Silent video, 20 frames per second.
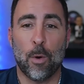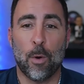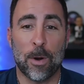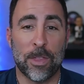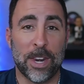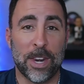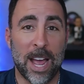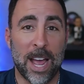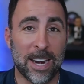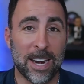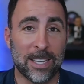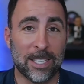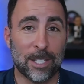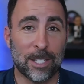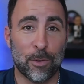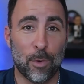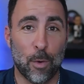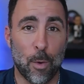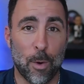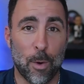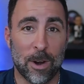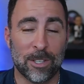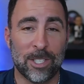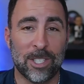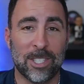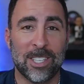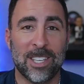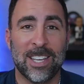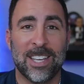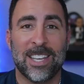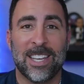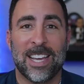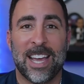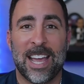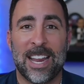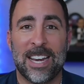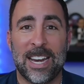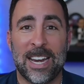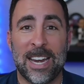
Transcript: Orthodontics, of course, and